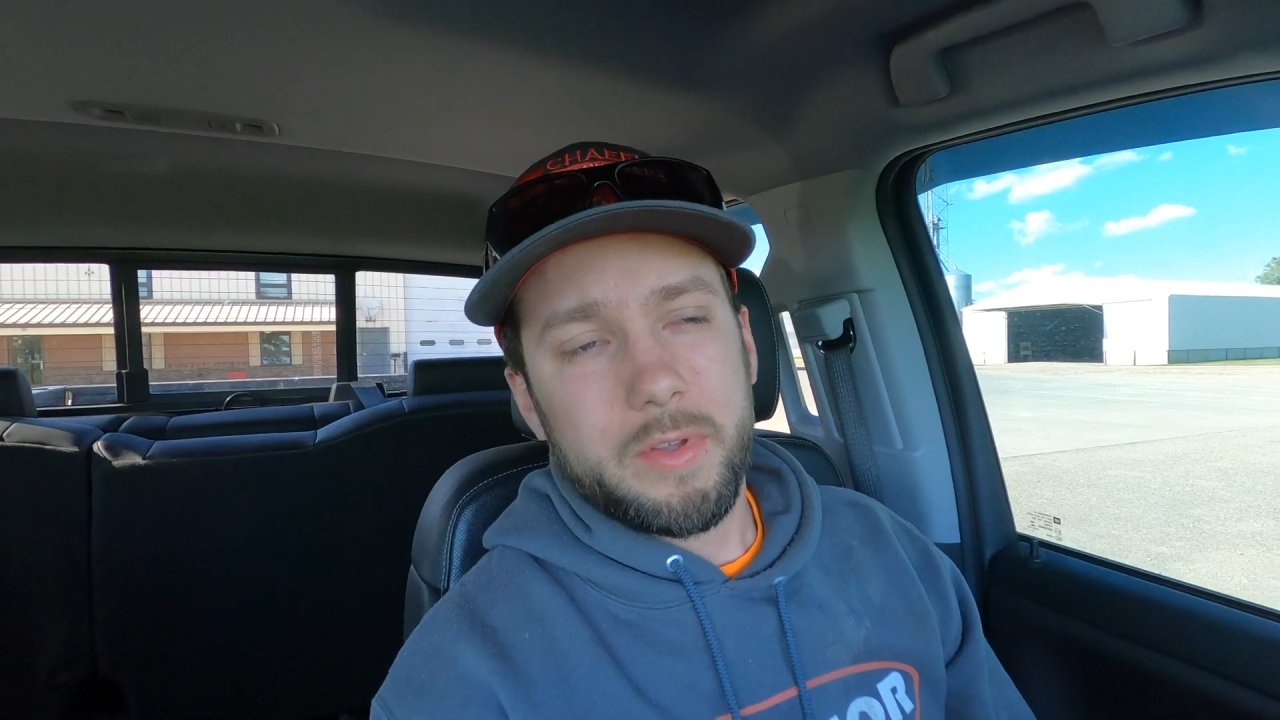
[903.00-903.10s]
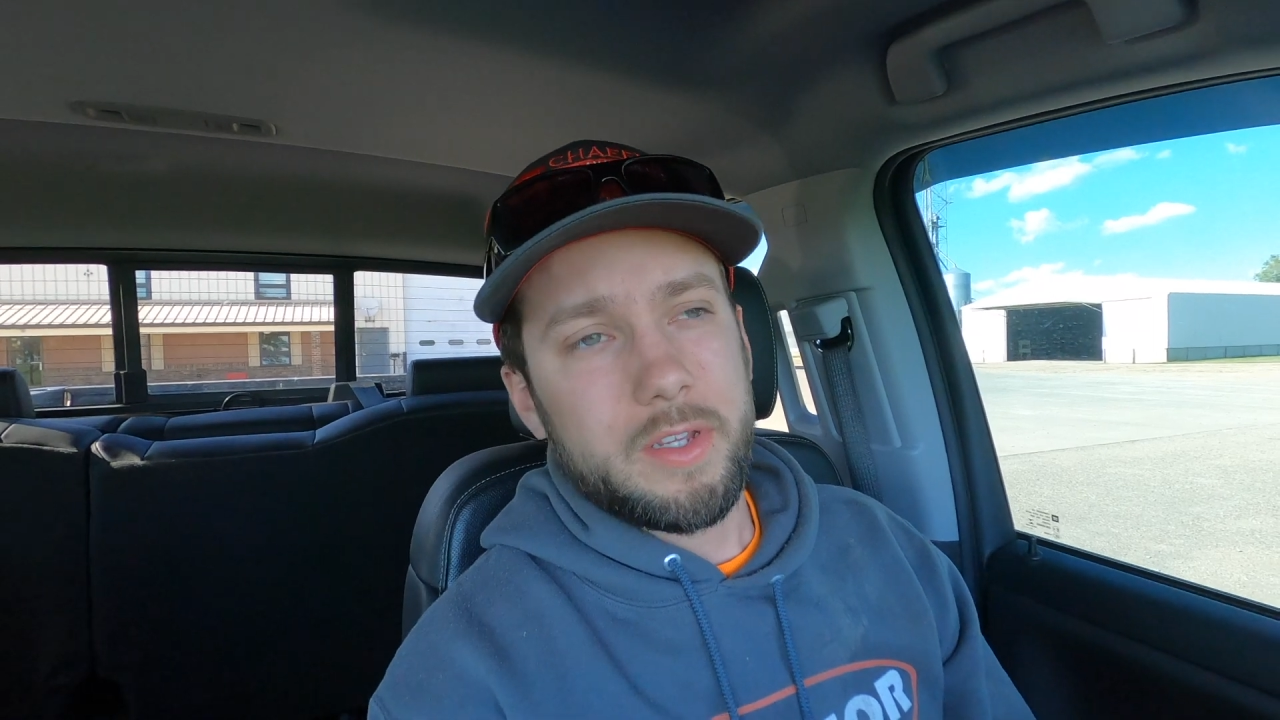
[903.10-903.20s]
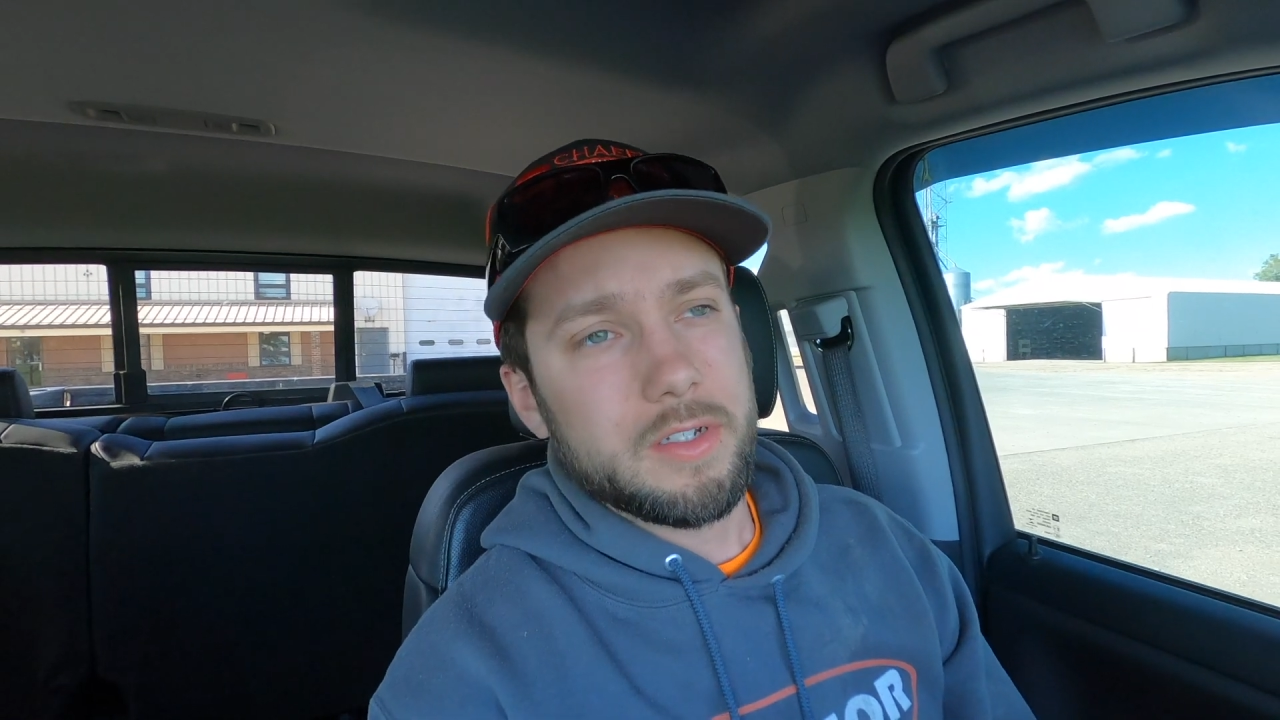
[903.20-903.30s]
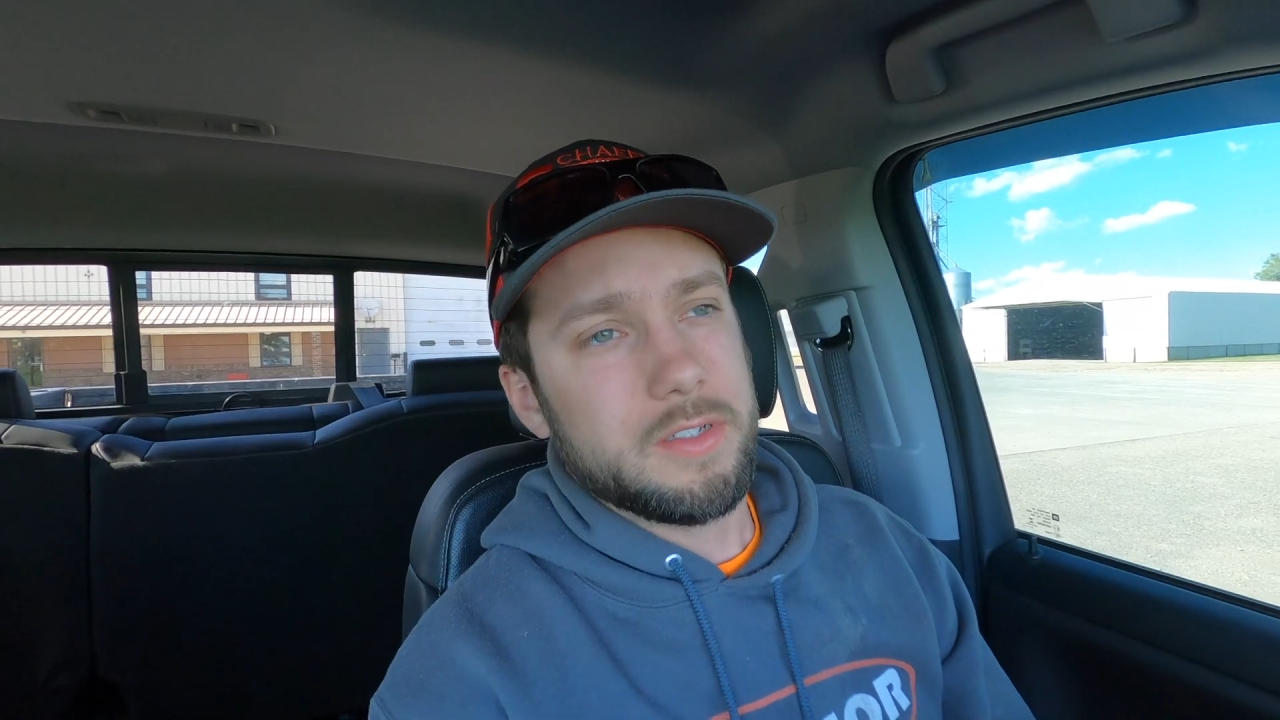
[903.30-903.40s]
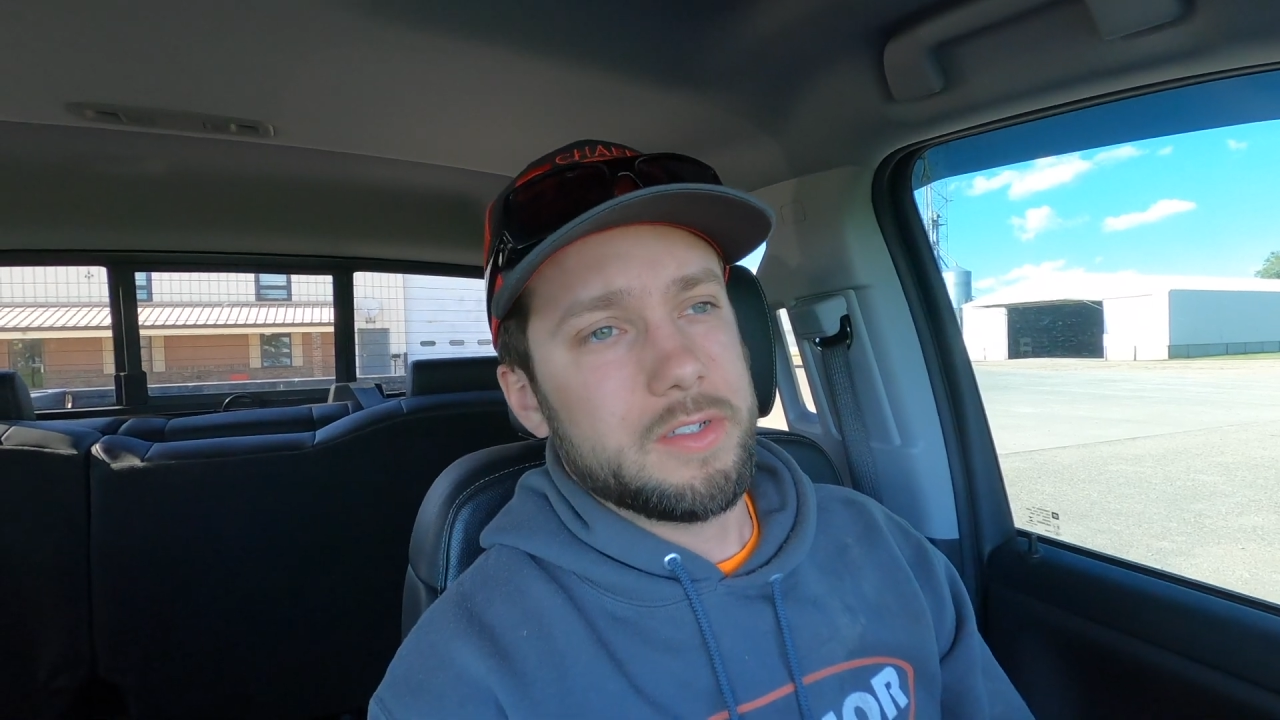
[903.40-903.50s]

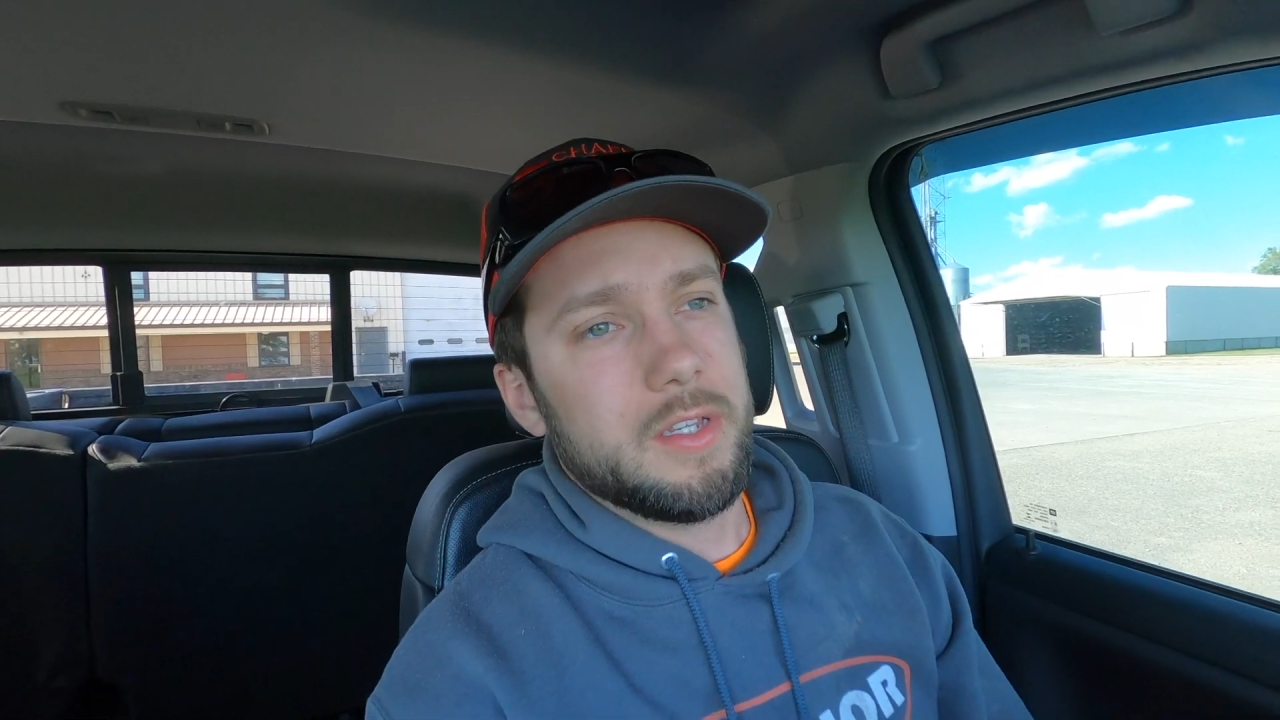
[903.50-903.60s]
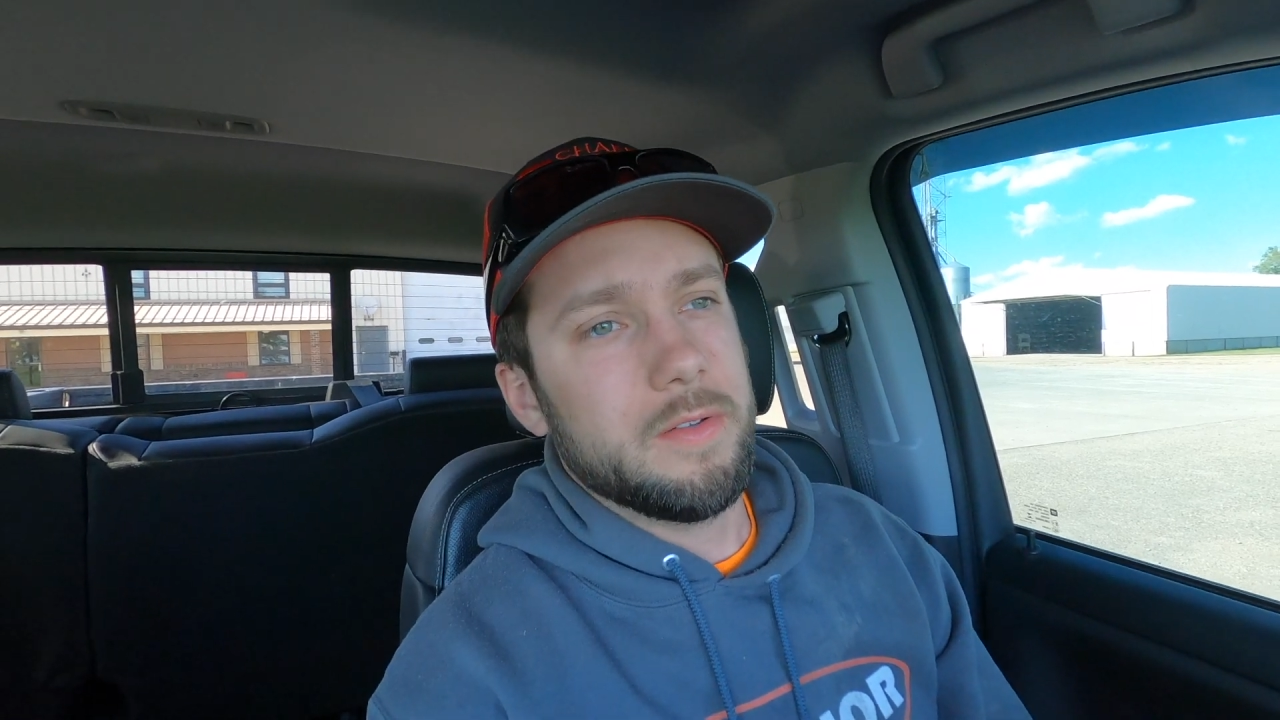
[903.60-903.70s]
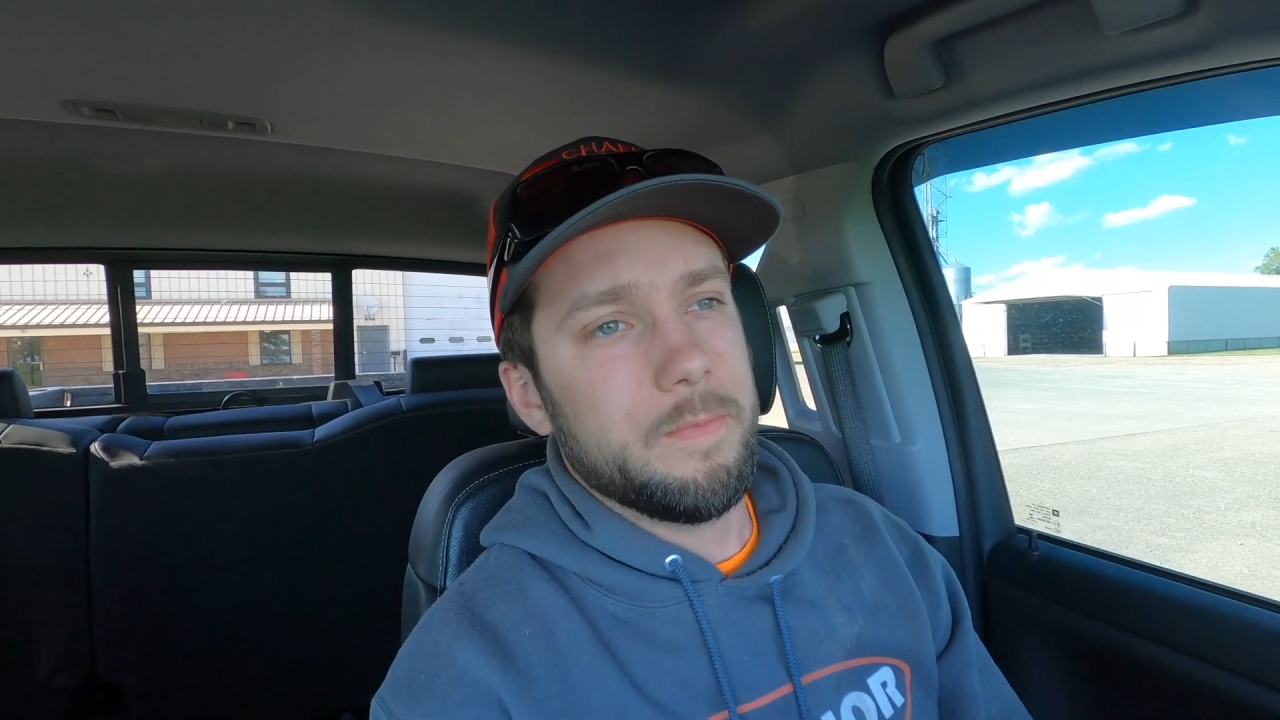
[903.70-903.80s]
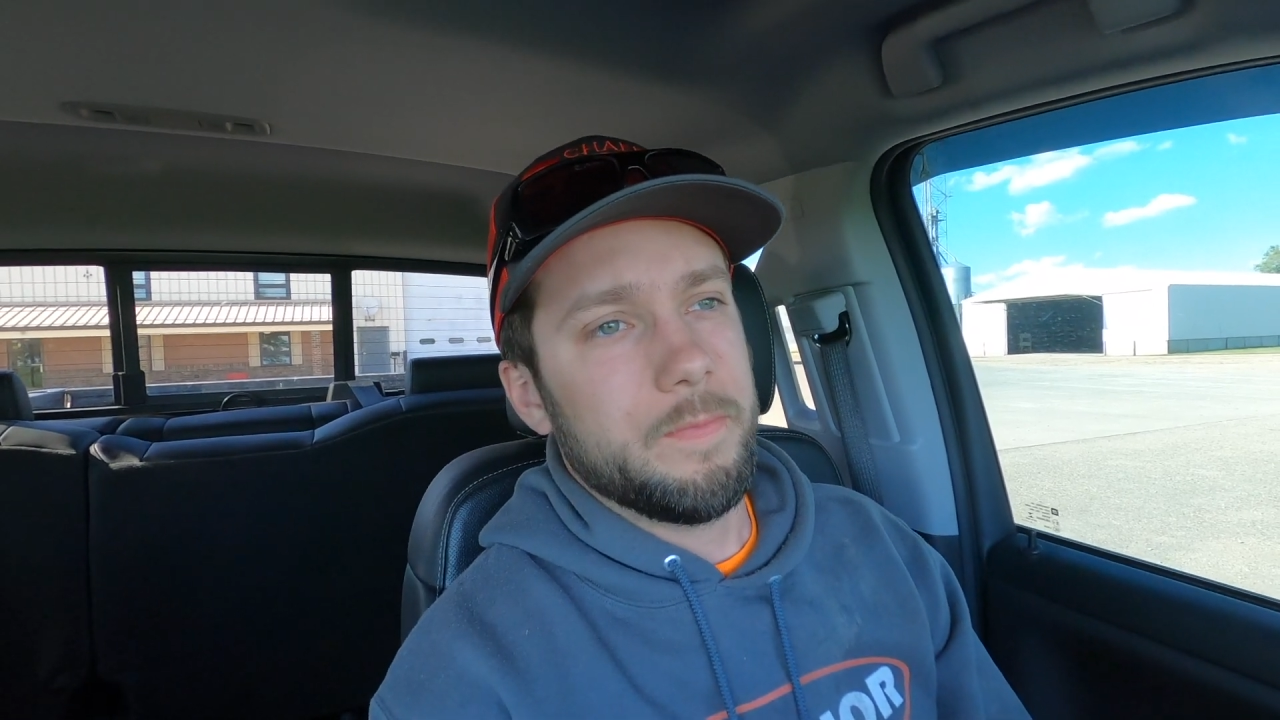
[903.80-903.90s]
because